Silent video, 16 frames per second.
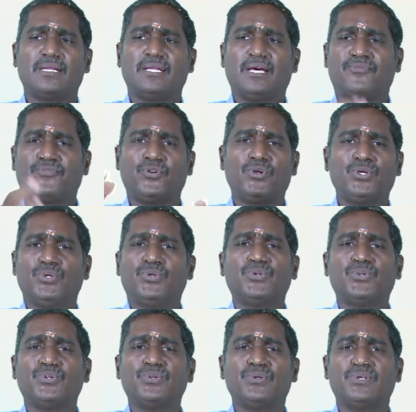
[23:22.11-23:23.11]
therefore
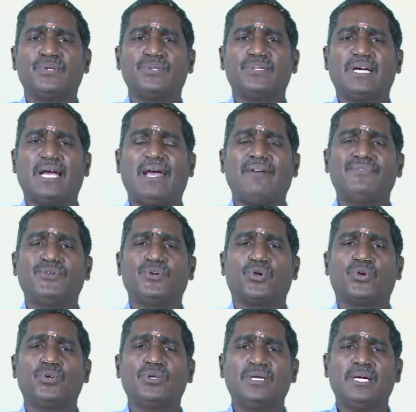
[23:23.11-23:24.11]
you have your
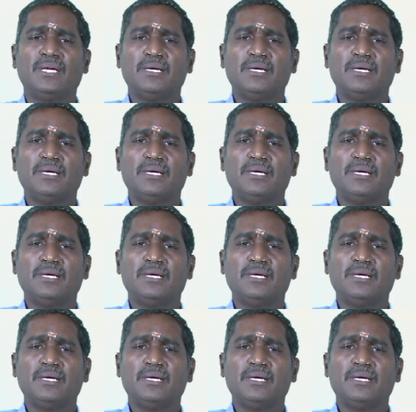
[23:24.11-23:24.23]
own